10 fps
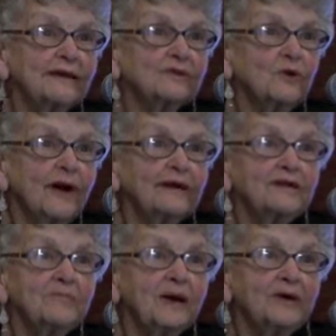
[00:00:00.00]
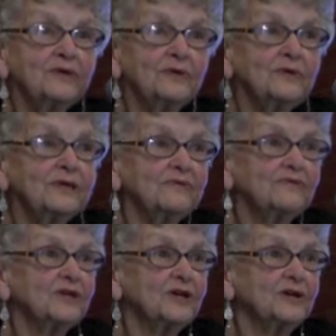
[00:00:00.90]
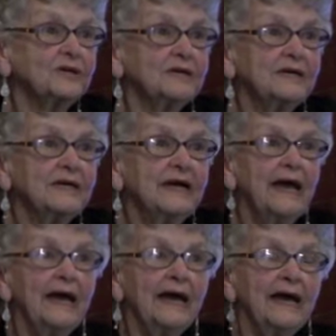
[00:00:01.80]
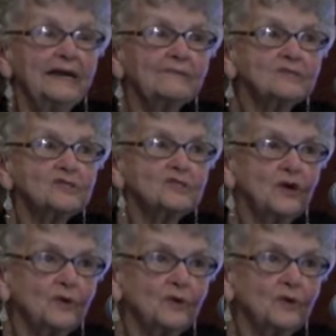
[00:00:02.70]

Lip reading: I inquired about who lived here, and I was